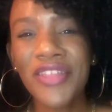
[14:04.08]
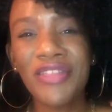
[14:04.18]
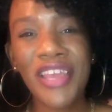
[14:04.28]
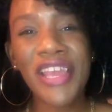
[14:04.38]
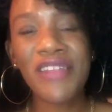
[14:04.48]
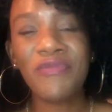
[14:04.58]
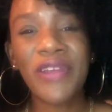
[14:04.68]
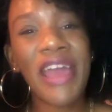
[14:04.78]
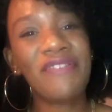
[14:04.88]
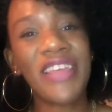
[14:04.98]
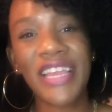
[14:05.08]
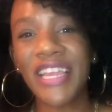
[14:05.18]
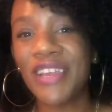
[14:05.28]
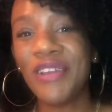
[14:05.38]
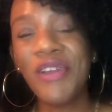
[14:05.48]
Then we have the
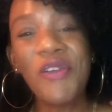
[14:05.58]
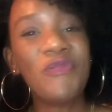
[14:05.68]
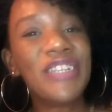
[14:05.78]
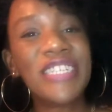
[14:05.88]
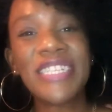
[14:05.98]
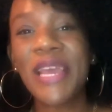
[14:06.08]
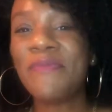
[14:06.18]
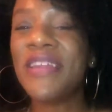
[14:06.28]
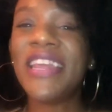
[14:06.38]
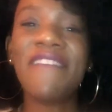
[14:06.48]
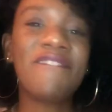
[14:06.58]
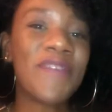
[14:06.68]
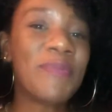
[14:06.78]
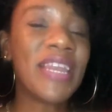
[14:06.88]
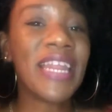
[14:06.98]
E, which is eminent
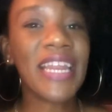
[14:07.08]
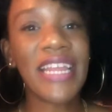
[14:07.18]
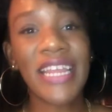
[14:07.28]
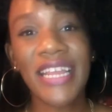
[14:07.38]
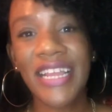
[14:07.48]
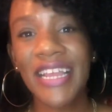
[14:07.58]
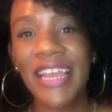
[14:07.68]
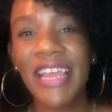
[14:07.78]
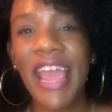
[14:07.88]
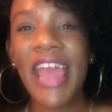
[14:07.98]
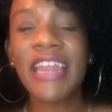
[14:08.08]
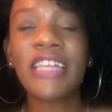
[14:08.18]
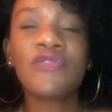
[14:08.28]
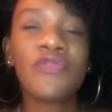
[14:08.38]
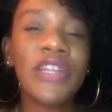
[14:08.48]
femininity. And
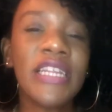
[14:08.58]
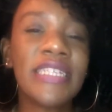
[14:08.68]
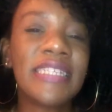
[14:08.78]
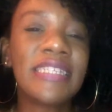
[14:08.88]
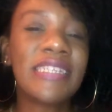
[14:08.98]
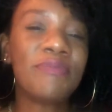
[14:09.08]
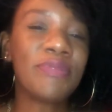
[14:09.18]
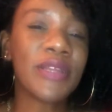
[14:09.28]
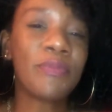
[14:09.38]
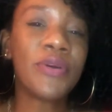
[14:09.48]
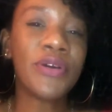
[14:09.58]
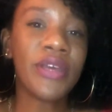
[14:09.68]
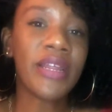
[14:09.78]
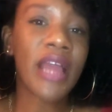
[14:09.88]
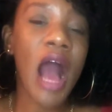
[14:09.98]
that's really simply
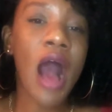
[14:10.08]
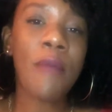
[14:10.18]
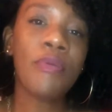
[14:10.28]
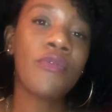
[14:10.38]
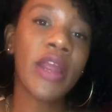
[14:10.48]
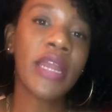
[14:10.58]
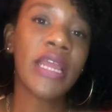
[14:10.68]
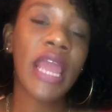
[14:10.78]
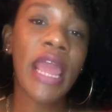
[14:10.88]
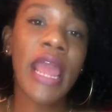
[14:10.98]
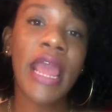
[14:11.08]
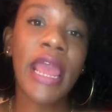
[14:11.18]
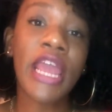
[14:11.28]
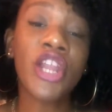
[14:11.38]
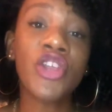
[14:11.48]
put, operating
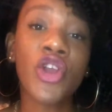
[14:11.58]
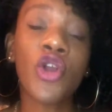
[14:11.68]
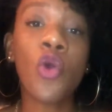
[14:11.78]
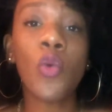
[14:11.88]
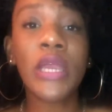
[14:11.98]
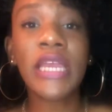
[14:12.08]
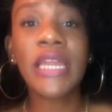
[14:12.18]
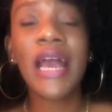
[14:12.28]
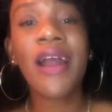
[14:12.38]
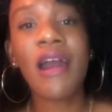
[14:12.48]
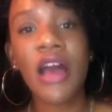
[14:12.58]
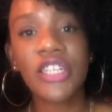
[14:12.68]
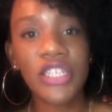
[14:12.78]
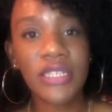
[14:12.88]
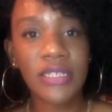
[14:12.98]
in your queen
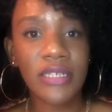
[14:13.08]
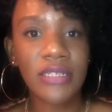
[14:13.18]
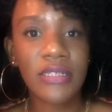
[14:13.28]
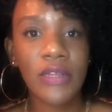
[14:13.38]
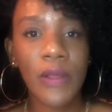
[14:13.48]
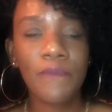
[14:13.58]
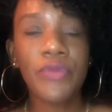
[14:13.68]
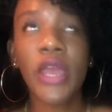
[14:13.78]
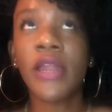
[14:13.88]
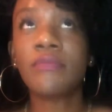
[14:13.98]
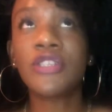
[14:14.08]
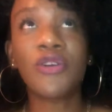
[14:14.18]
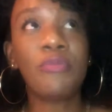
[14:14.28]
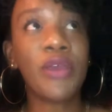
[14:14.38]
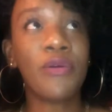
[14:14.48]
consciousness. And I'm
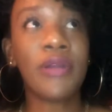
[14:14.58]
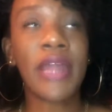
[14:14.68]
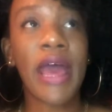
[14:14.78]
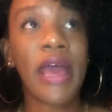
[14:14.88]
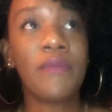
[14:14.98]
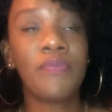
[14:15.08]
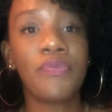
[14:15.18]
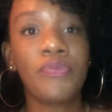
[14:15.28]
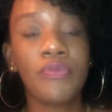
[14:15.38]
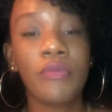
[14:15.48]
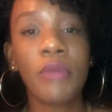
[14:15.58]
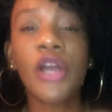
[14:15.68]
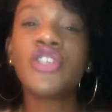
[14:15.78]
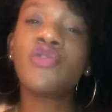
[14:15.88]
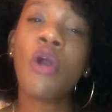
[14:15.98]
so big on that
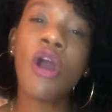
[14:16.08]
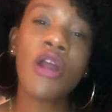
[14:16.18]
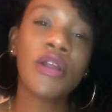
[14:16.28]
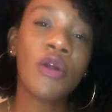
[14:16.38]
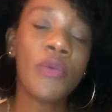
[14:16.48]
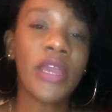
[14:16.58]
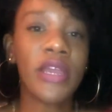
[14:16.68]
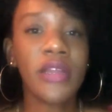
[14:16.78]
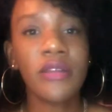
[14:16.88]
because you are a queen.